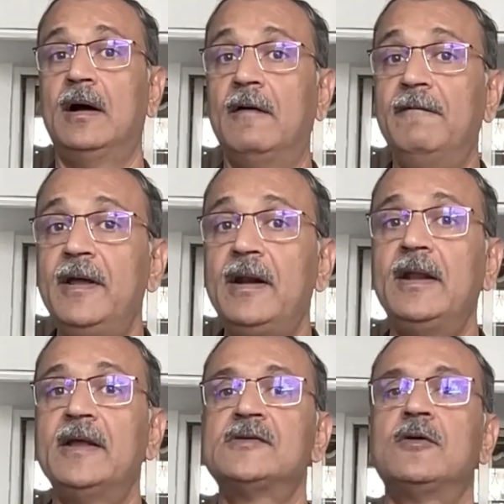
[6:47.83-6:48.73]

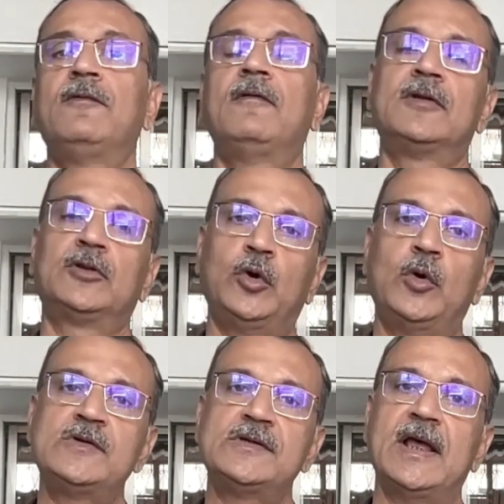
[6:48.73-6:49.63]
awareness of our
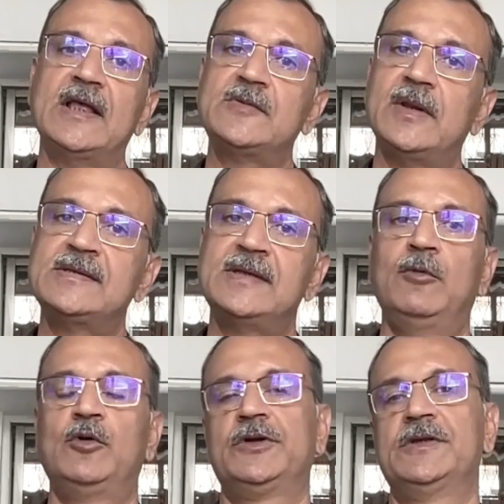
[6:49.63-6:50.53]
thoughts as well as
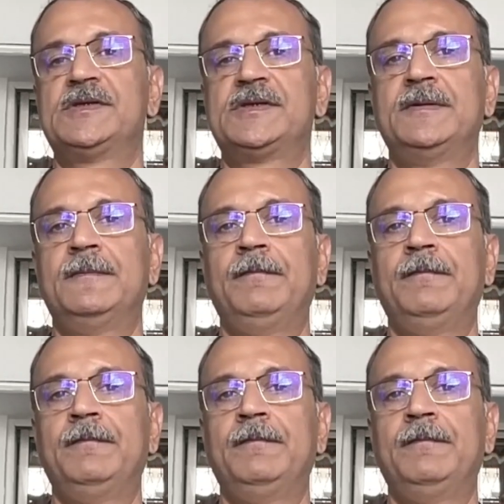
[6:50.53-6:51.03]
emotions.